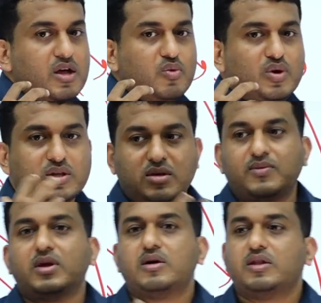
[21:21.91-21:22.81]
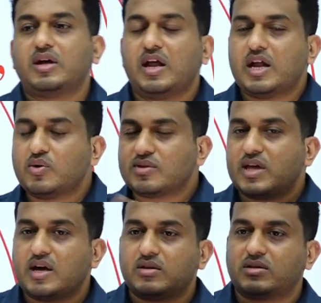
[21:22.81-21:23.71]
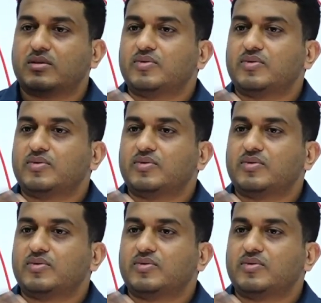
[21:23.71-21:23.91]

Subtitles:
with the greenhouse gas,